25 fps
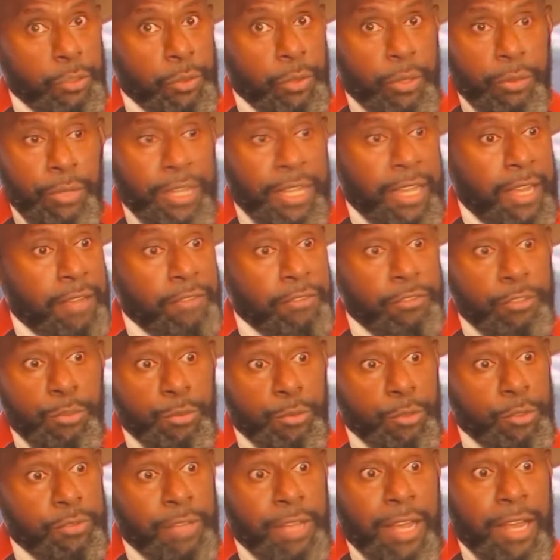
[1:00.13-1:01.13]
where we have to
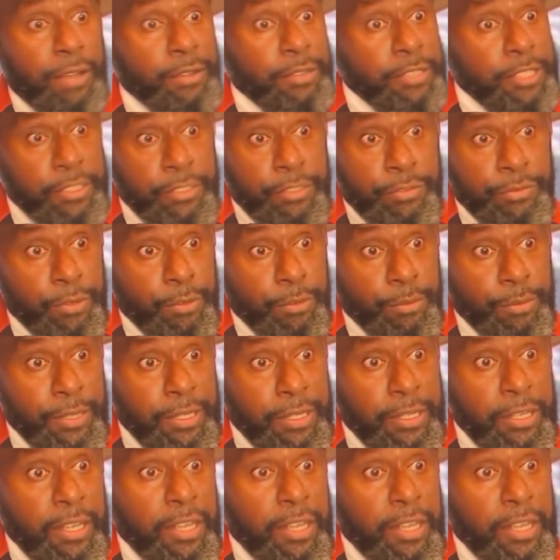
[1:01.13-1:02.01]
move houses from